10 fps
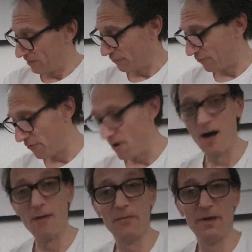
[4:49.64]

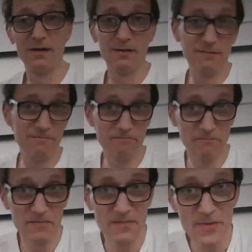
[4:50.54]
From
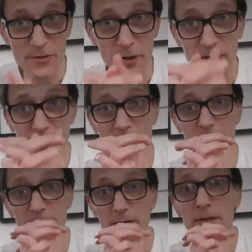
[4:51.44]
30
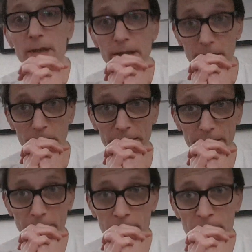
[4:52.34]
seconds
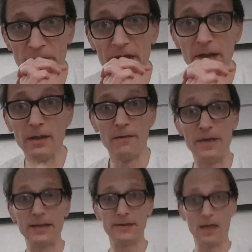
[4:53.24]
hearing,
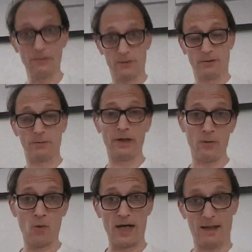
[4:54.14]
they sound really
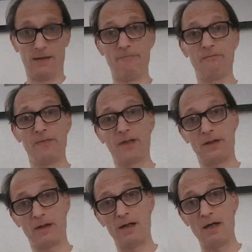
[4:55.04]
well.
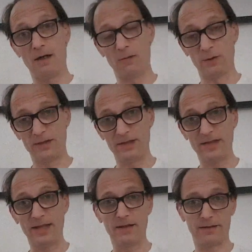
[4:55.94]
I would
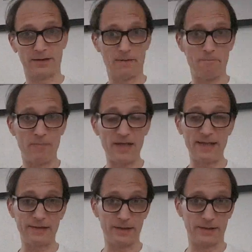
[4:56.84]
say that the
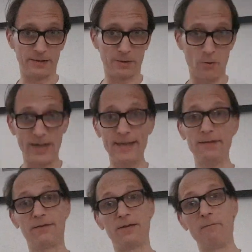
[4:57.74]
bass is
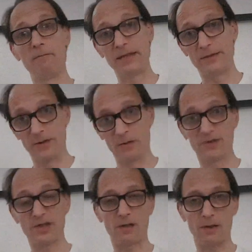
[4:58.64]
great, the
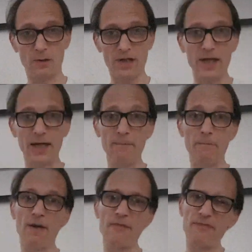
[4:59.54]
midtones are okay,
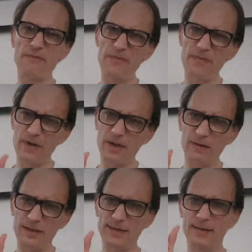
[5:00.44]
but there is